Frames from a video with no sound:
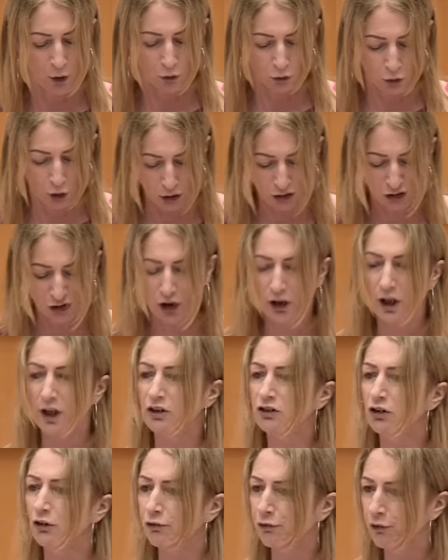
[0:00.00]
Russian
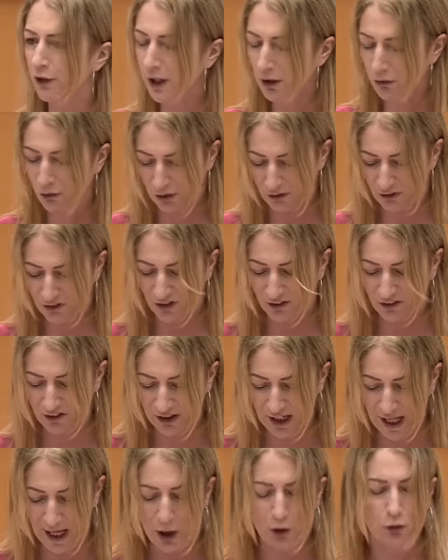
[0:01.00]
interference is
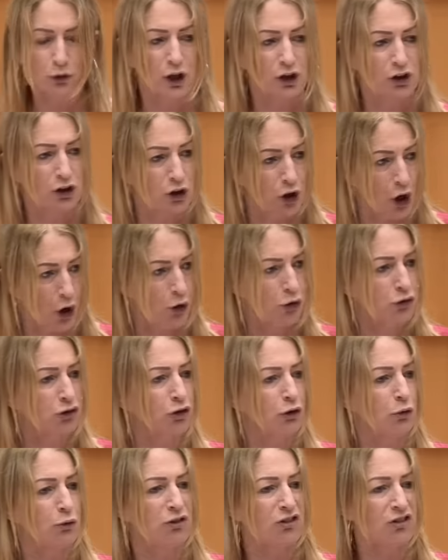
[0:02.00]
now the
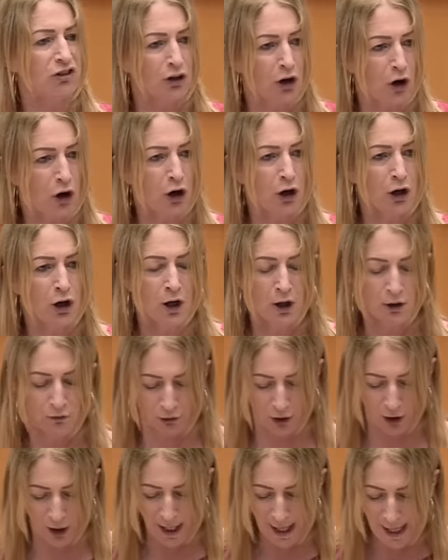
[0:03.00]
go-to slur
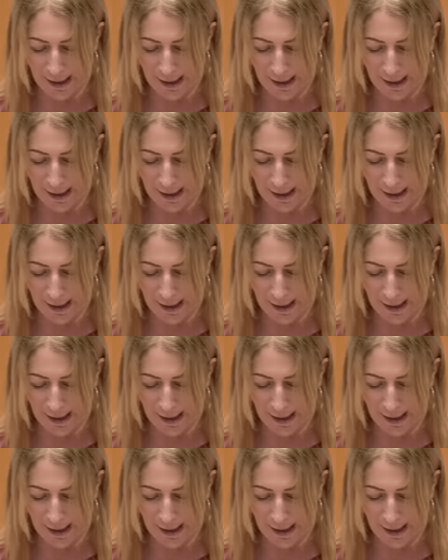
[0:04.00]
for